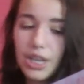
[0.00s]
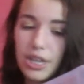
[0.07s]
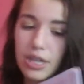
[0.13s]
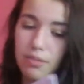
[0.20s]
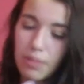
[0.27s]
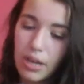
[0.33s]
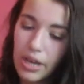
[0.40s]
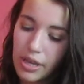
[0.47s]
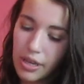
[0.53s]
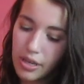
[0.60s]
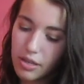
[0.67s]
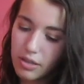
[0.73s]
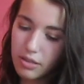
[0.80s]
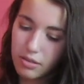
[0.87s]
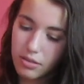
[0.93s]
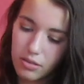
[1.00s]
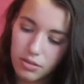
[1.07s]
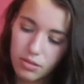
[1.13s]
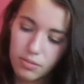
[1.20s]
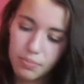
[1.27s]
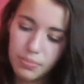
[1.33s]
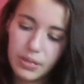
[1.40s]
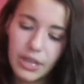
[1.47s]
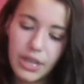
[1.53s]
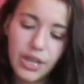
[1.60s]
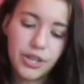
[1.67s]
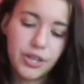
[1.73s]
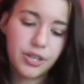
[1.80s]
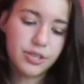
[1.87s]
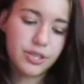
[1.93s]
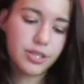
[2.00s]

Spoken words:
and my planner.